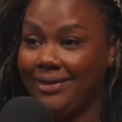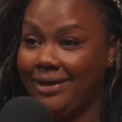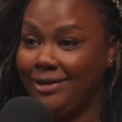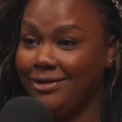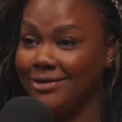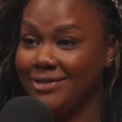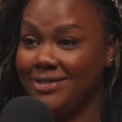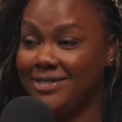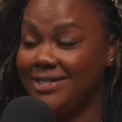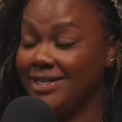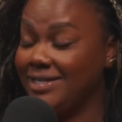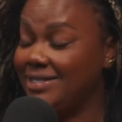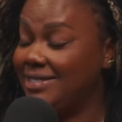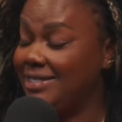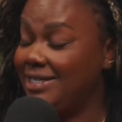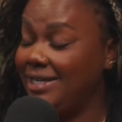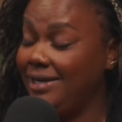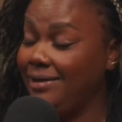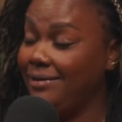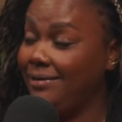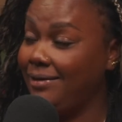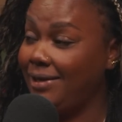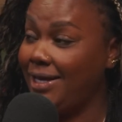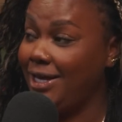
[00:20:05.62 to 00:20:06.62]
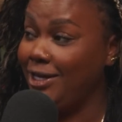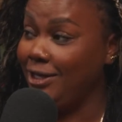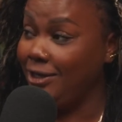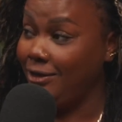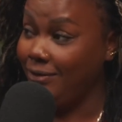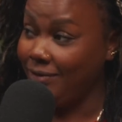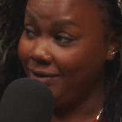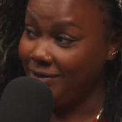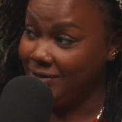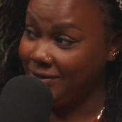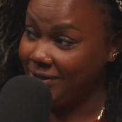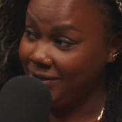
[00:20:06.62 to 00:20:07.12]
that you're 16 and
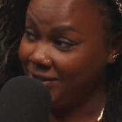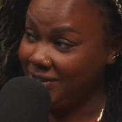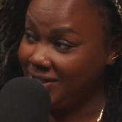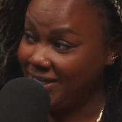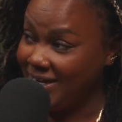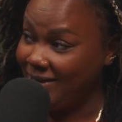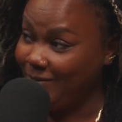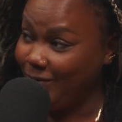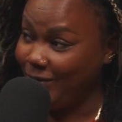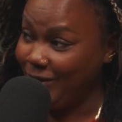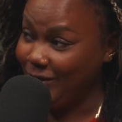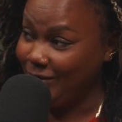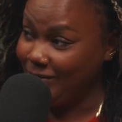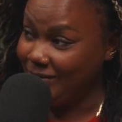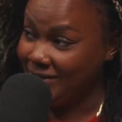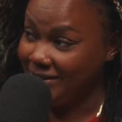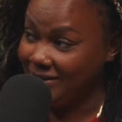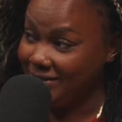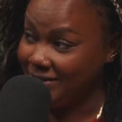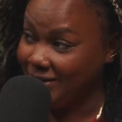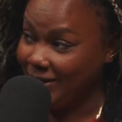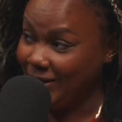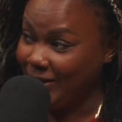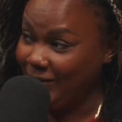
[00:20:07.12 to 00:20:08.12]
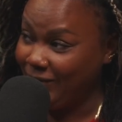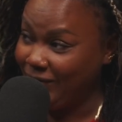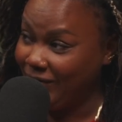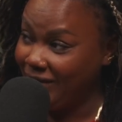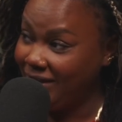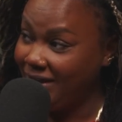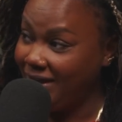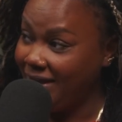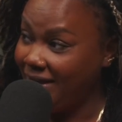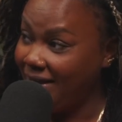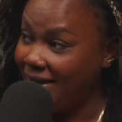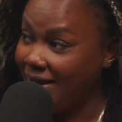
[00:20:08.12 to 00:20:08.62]
you understand what you deserve.
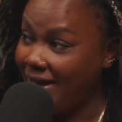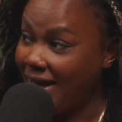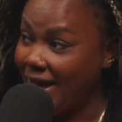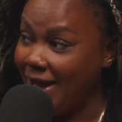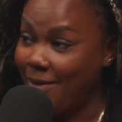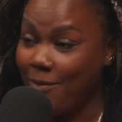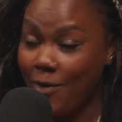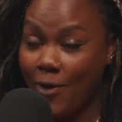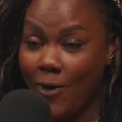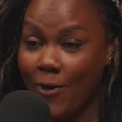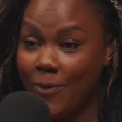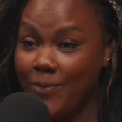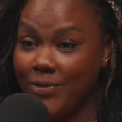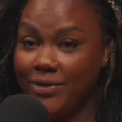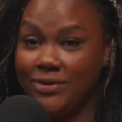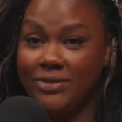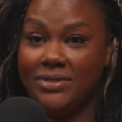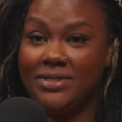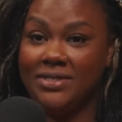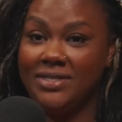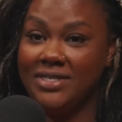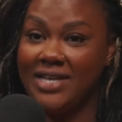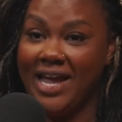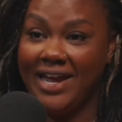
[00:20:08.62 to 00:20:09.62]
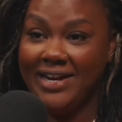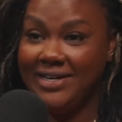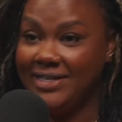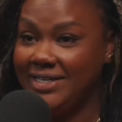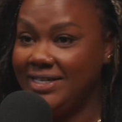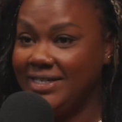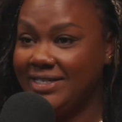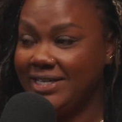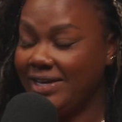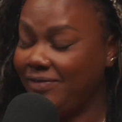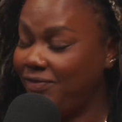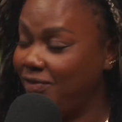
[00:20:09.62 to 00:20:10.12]
I'm almost
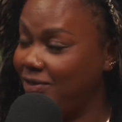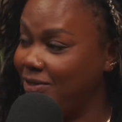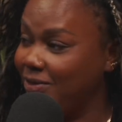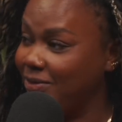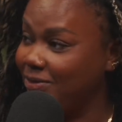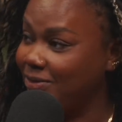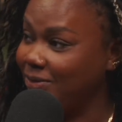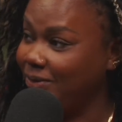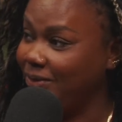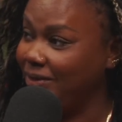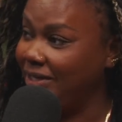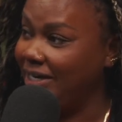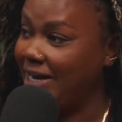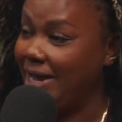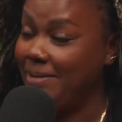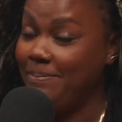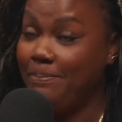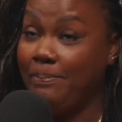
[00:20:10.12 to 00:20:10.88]
97 years old and I